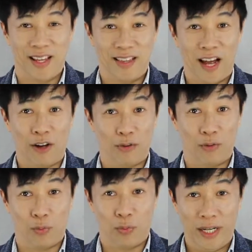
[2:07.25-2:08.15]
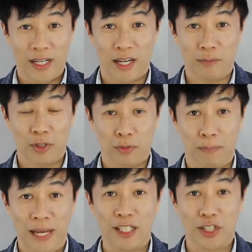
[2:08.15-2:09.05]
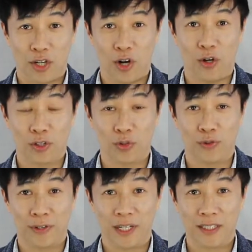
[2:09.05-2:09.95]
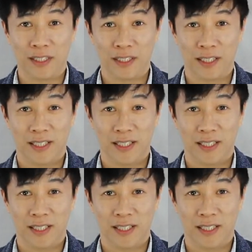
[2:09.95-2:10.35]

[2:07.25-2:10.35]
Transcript: Now, when it comes to major cost overruns,